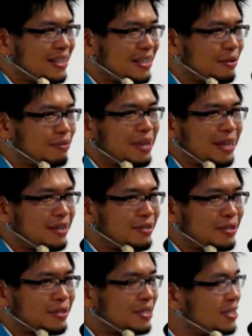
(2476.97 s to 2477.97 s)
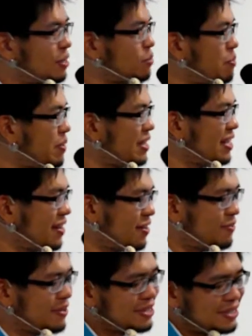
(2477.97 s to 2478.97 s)
to obtain users, and so when we did our
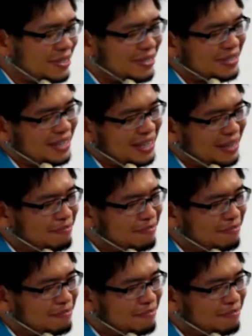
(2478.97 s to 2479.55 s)
original uh,